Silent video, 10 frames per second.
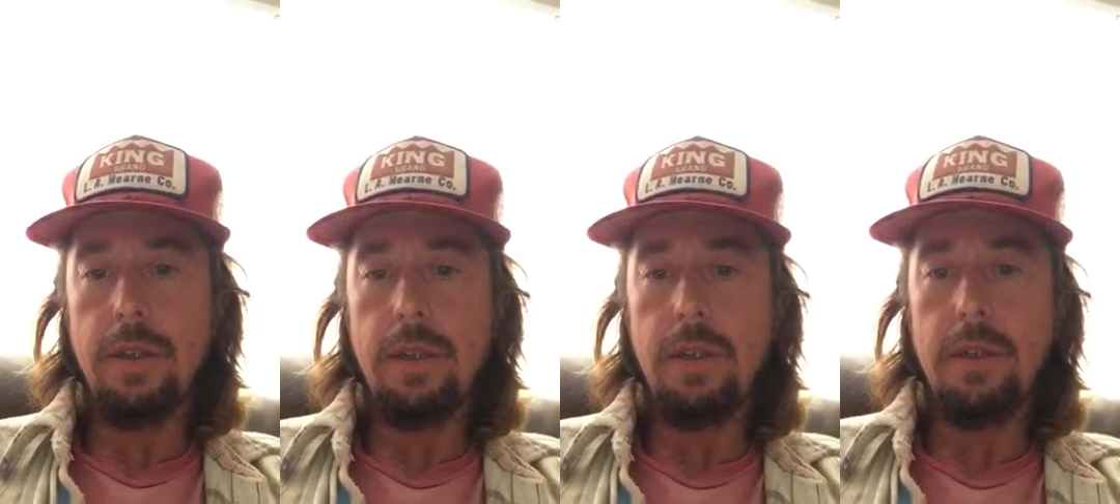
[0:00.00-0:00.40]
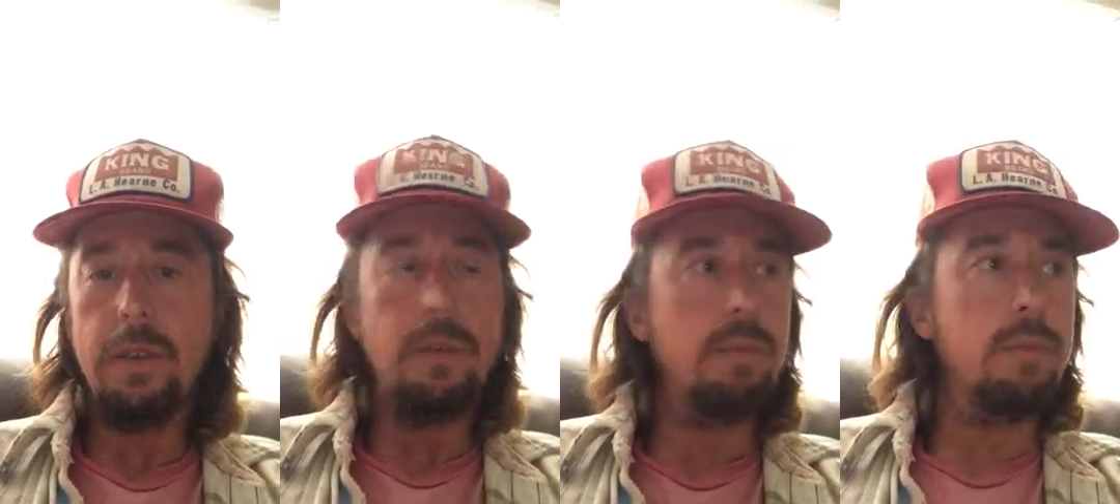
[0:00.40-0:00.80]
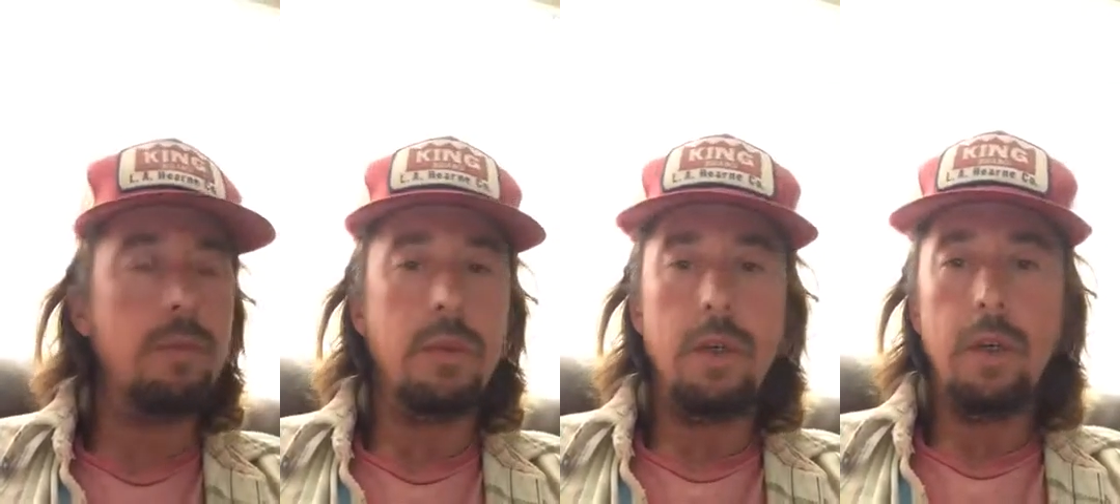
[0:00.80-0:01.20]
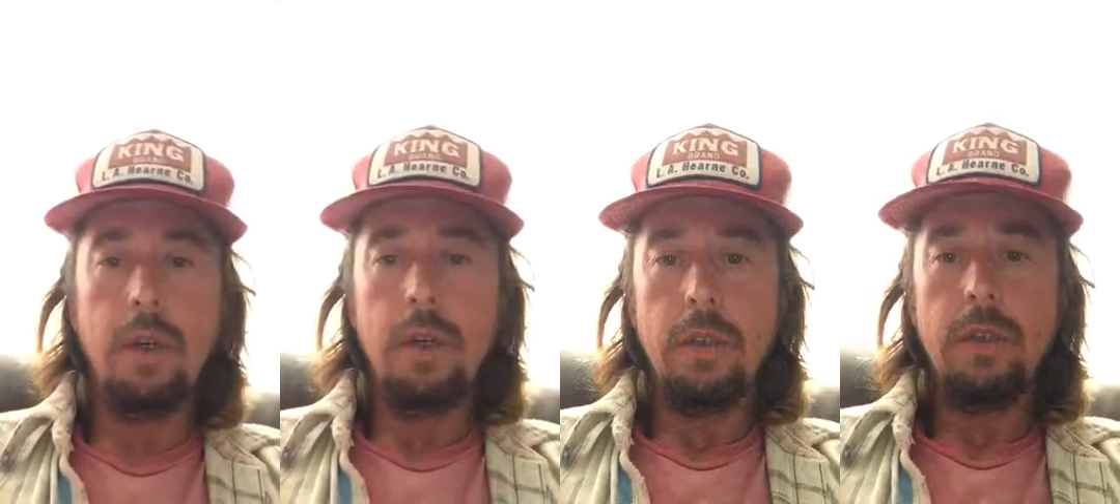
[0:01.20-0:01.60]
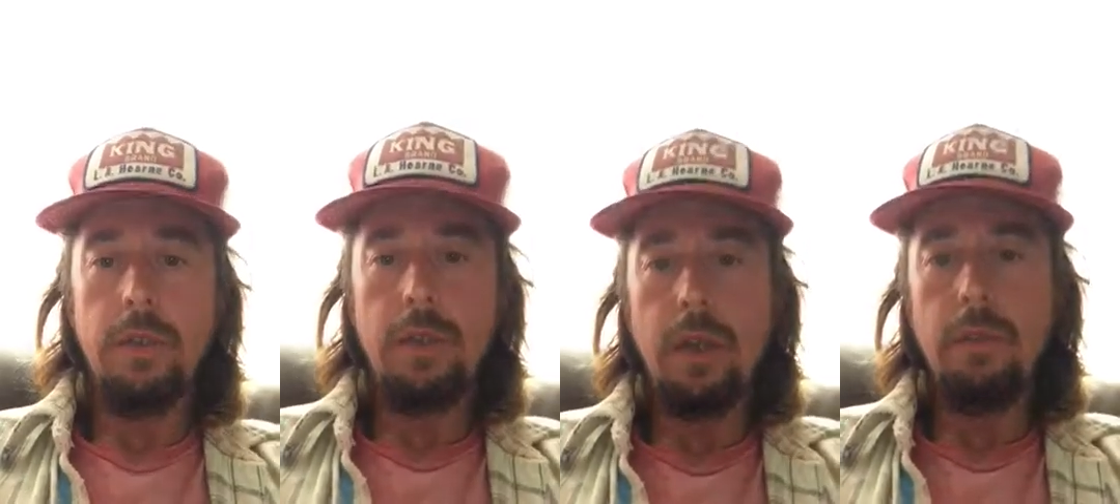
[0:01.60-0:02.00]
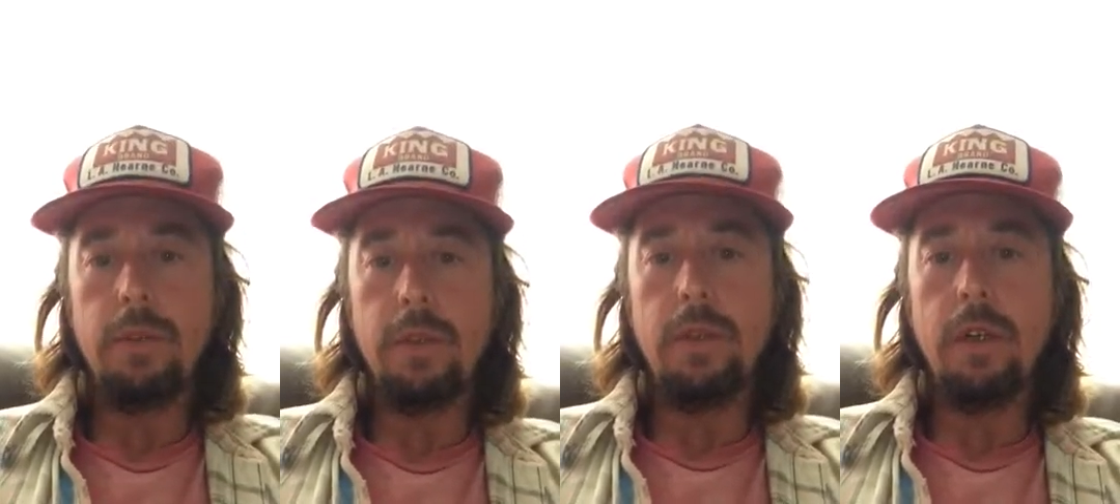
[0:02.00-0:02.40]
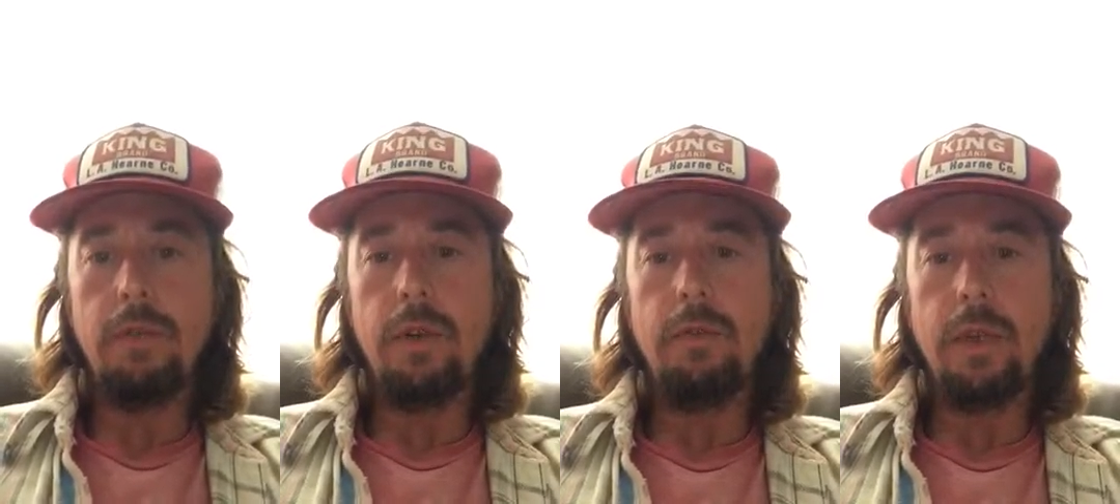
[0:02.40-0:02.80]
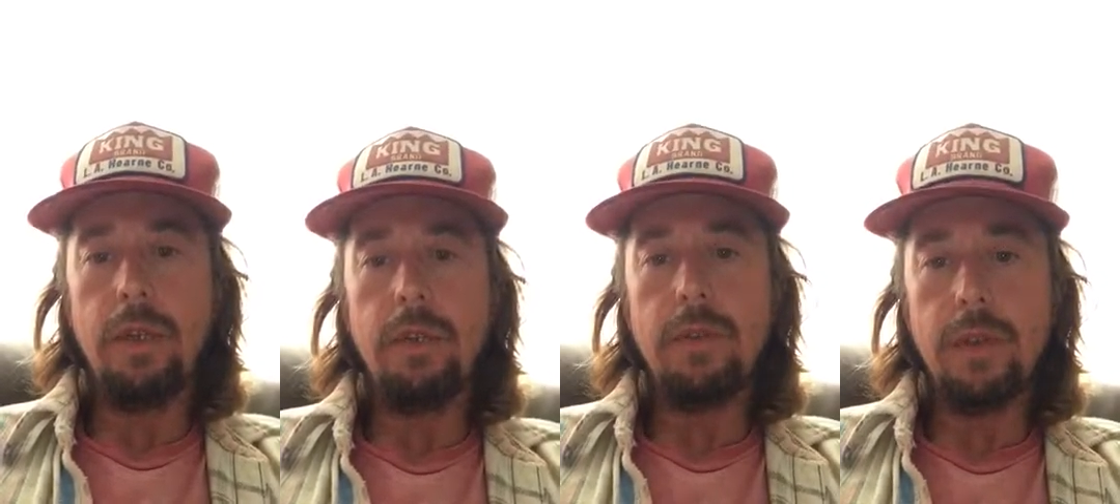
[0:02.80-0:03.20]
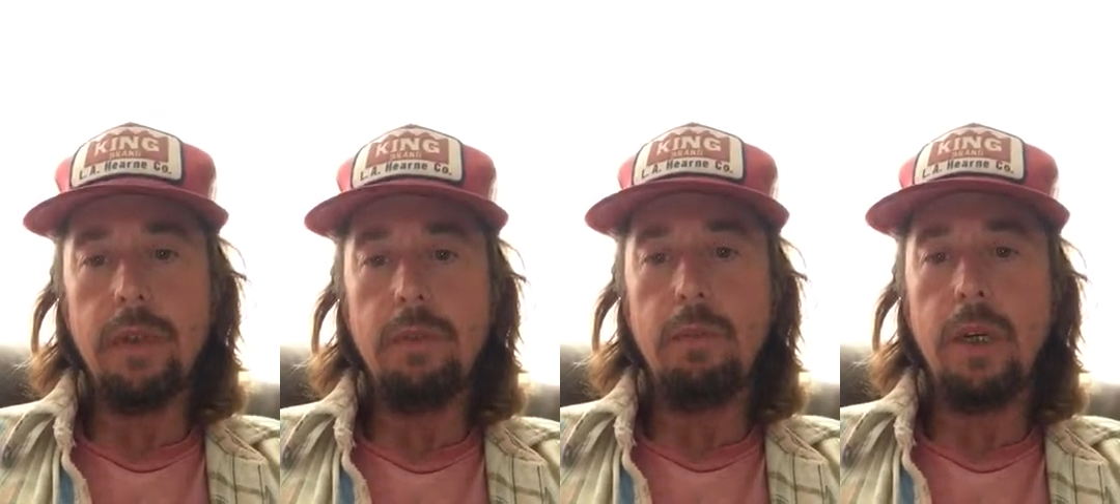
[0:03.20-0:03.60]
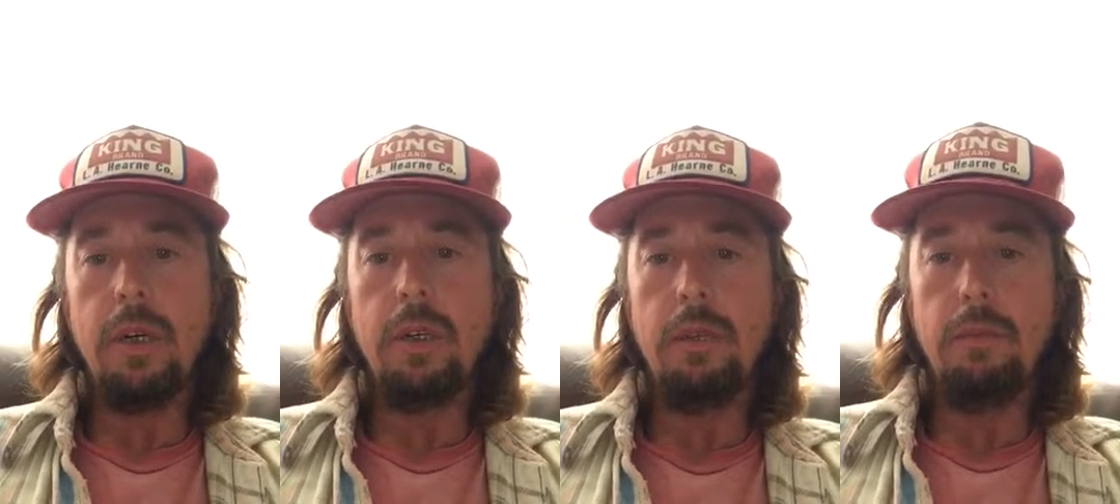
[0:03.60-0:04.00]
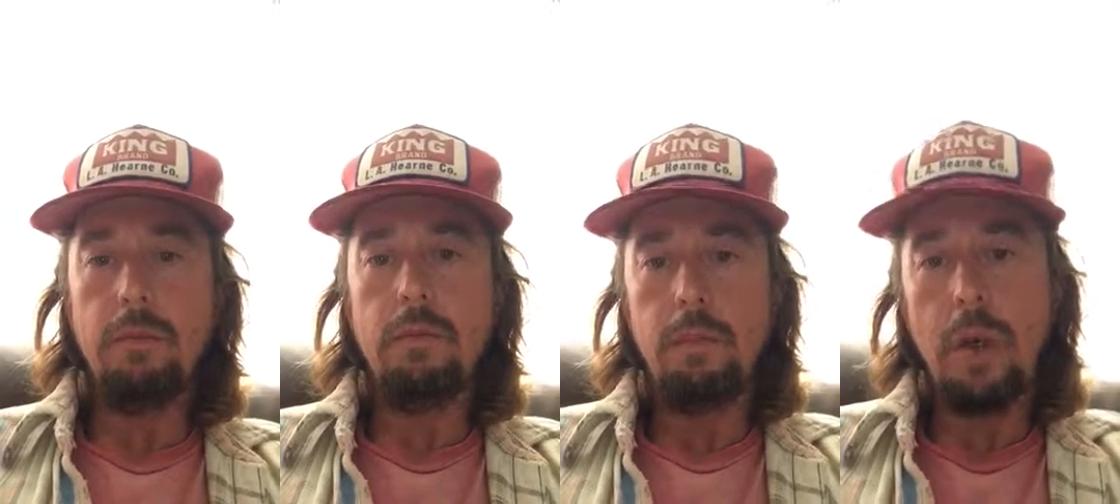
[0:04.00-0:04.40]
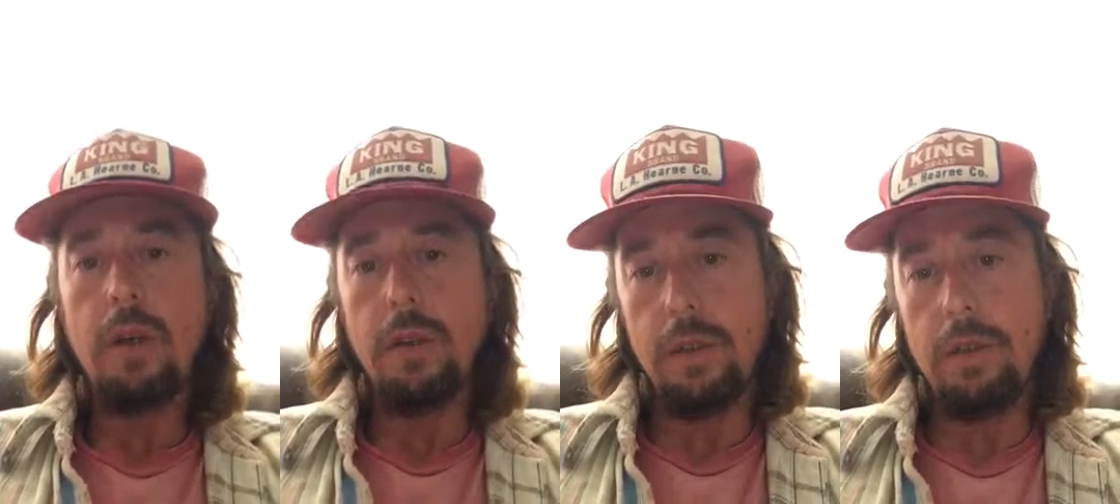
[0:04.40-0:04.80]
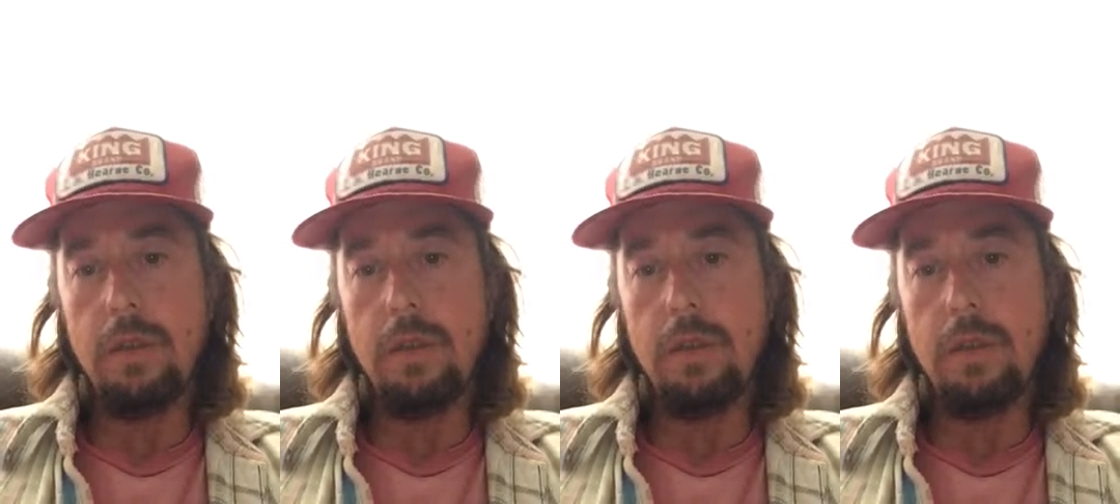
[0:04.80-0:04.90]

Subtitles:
'Cause your times are tough. I might have to get it back and pawn it.